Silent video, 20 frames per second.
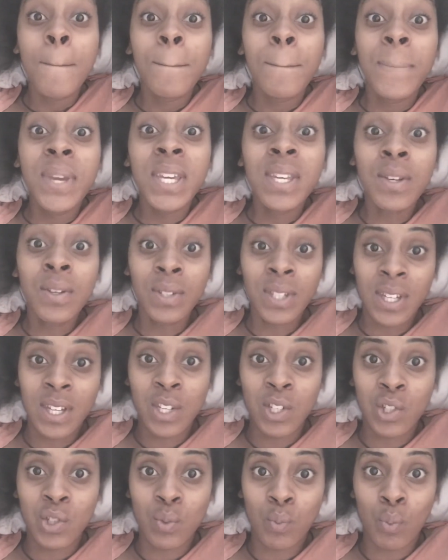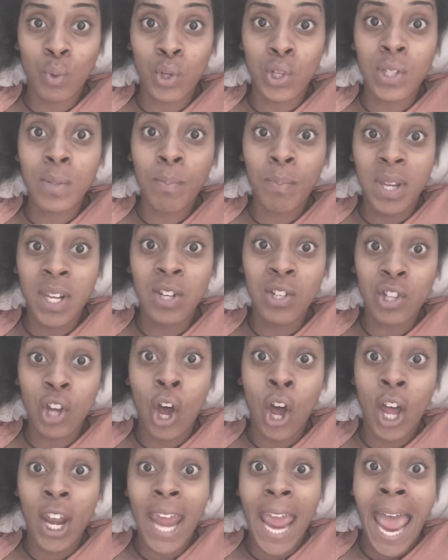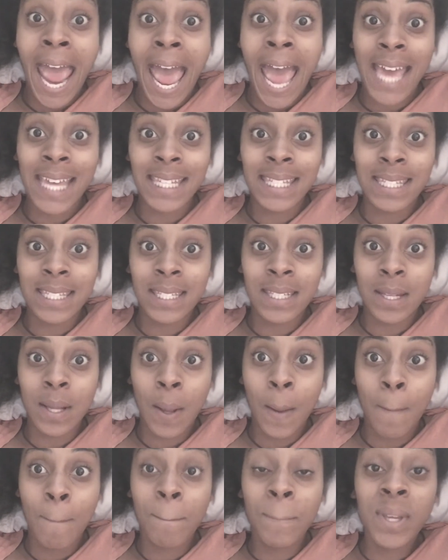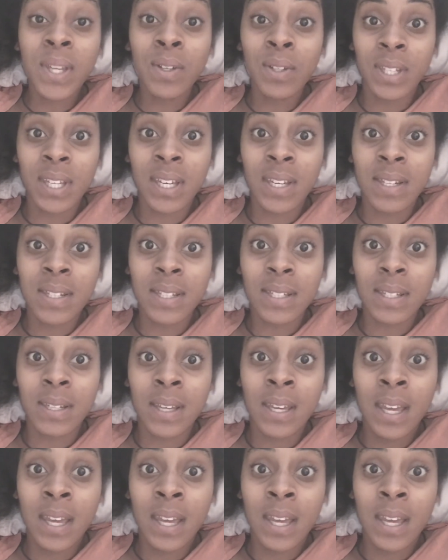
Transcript: billions were spent on ads. Billions.